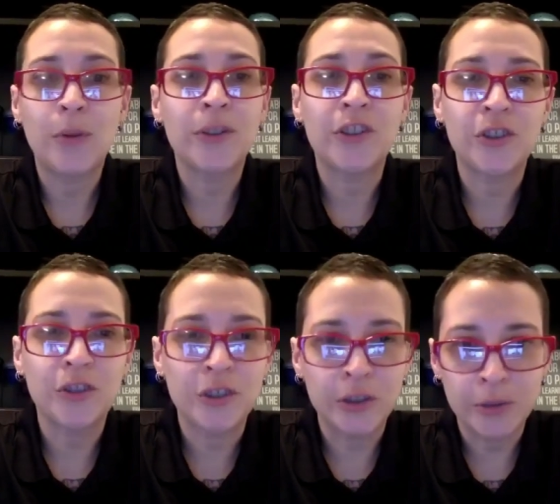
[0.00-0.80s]
were your
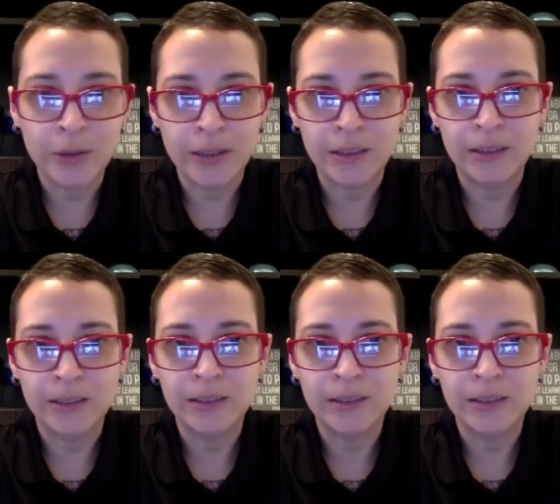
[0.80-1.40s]
children doing